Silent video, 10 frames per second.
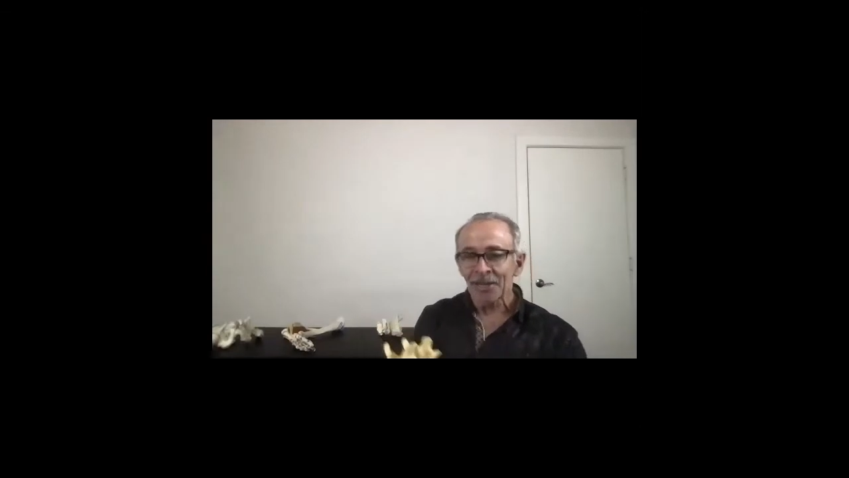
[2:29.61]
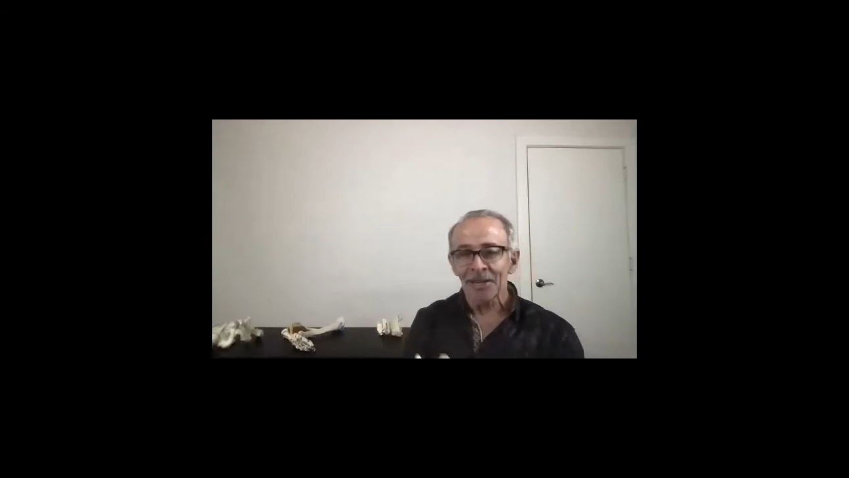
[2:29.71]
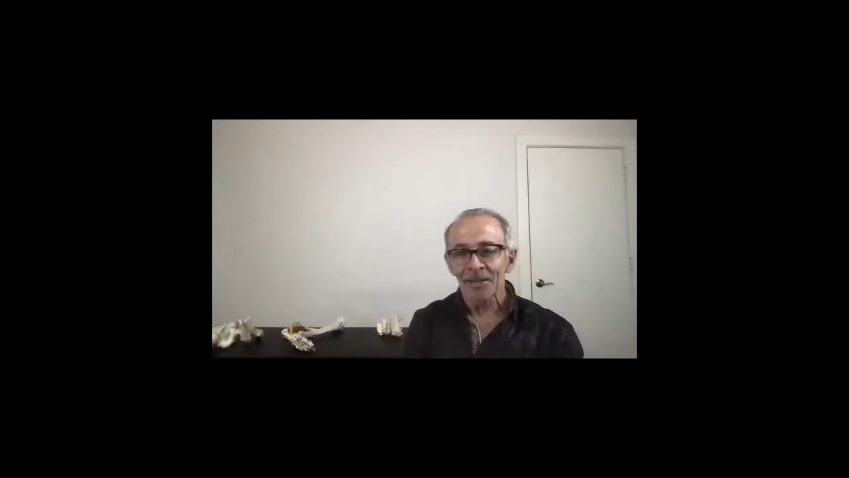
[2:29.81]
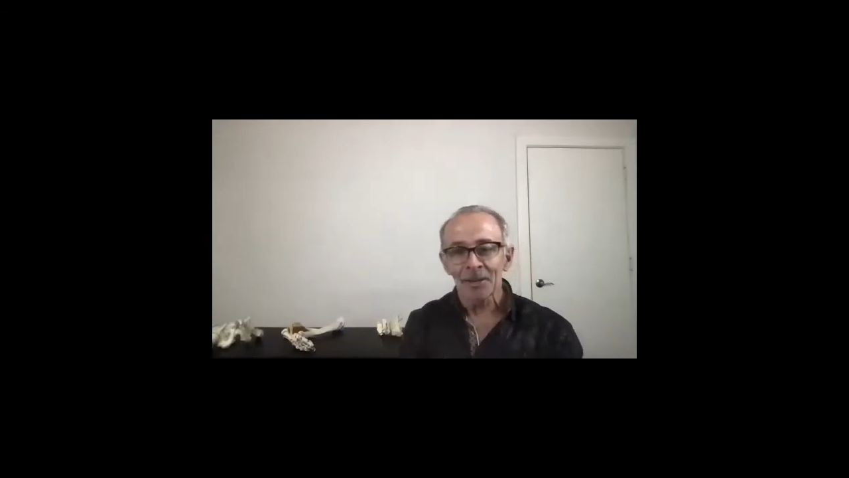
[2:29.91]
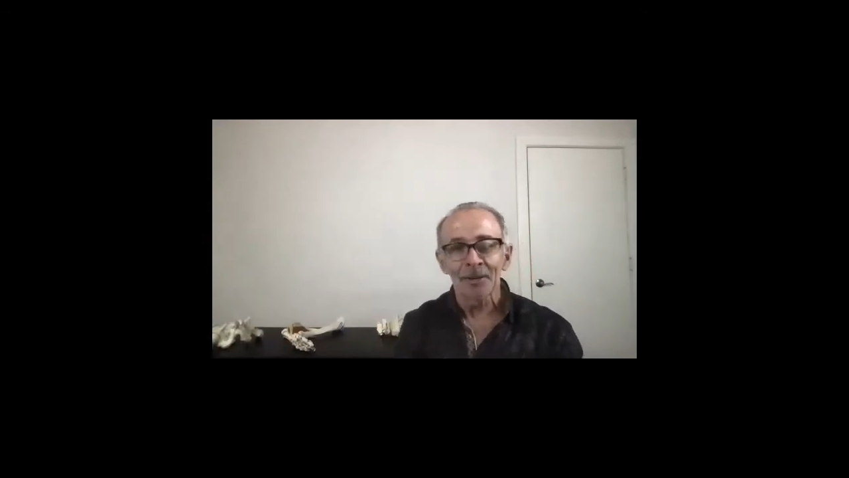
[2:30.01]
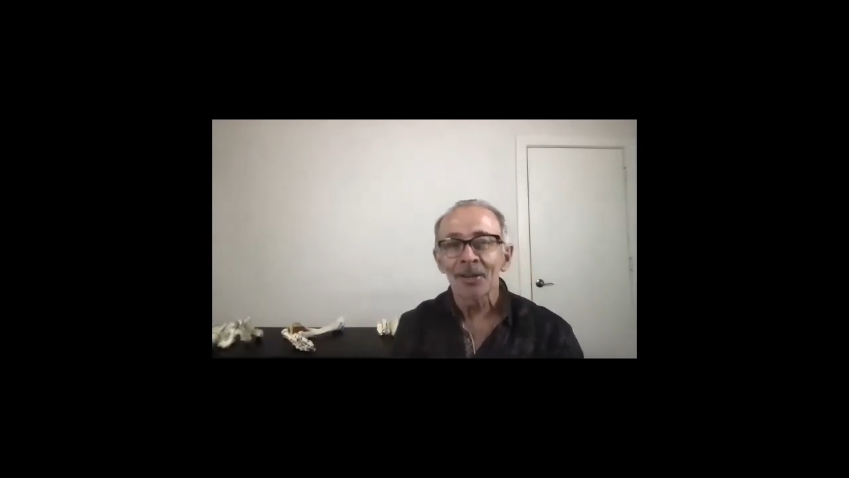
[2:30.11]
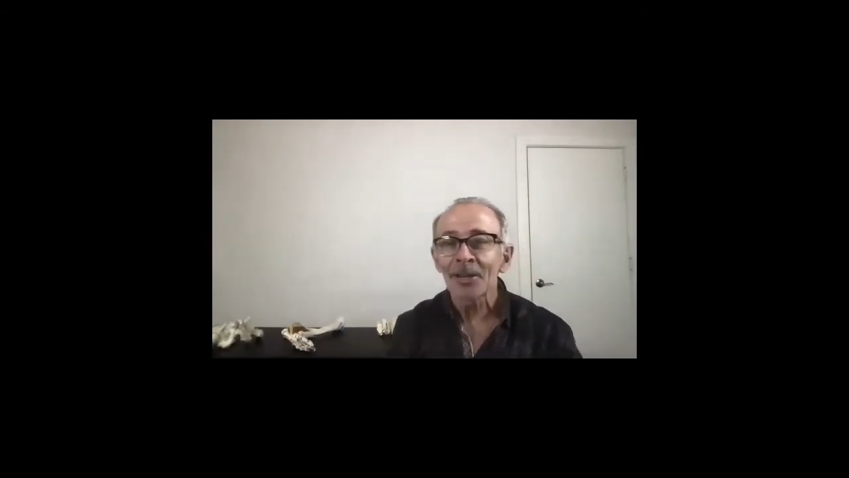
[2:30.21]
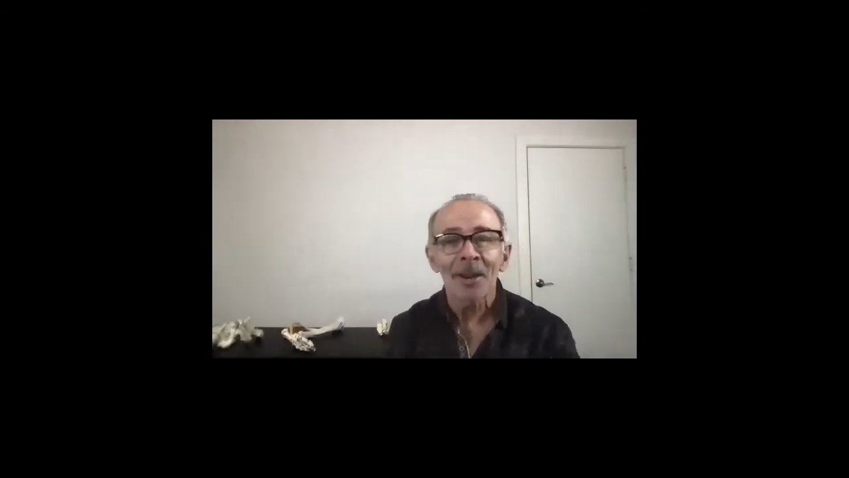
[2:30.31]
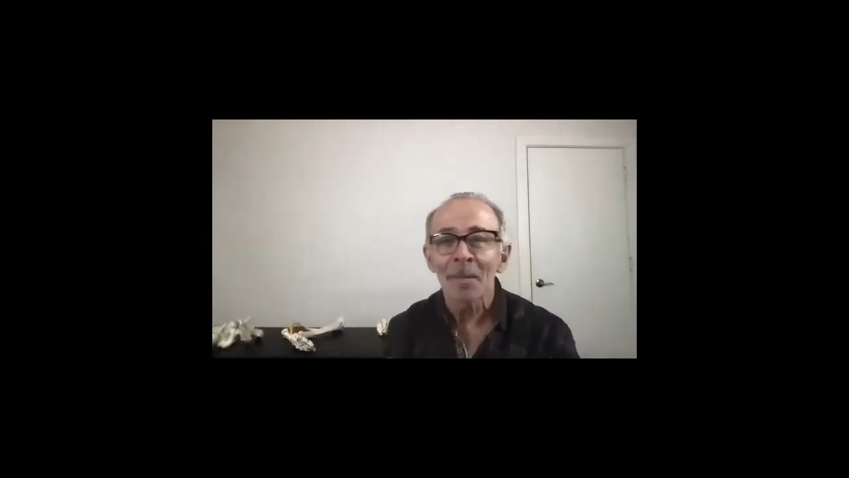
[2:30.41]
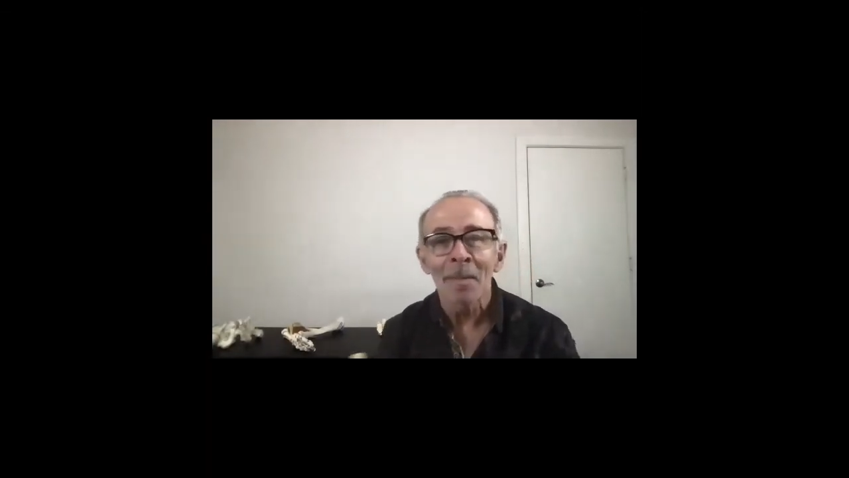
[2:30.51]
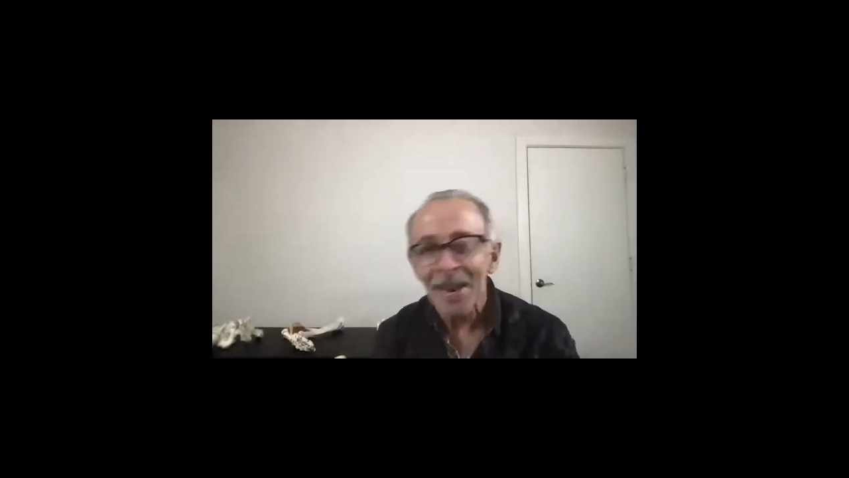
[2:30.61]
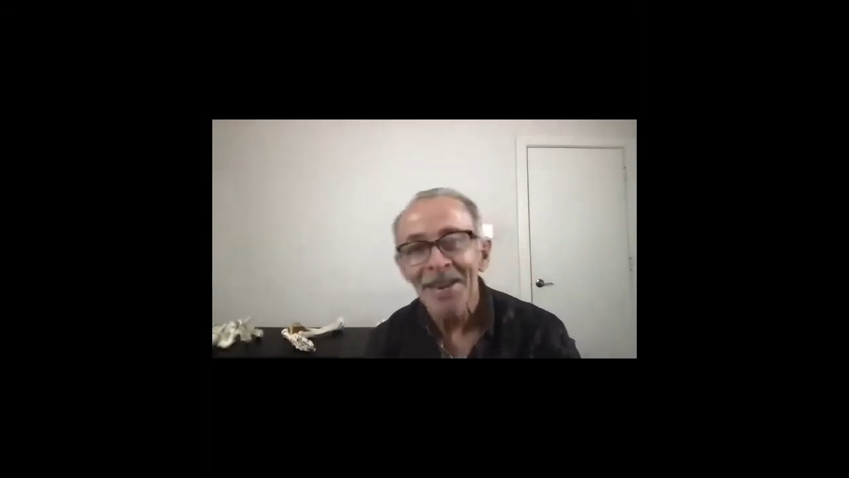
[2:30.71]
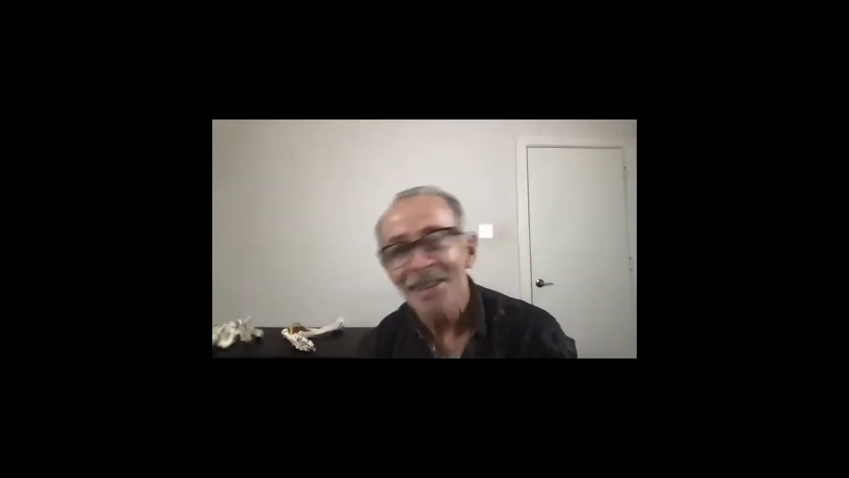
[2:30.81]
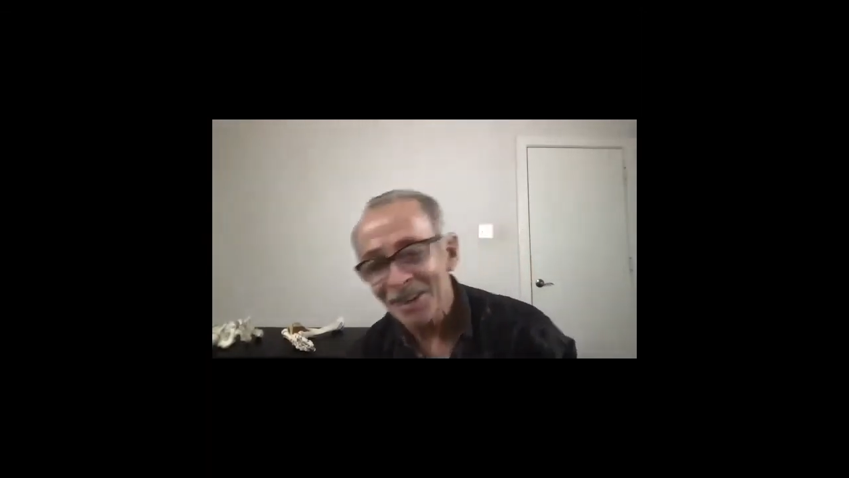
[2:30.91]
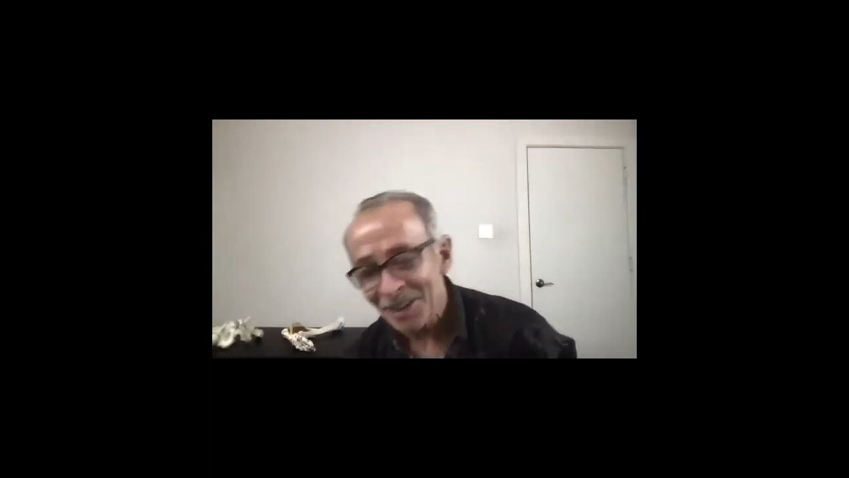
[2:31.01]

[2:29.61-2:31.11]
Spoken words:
teach are just amazing,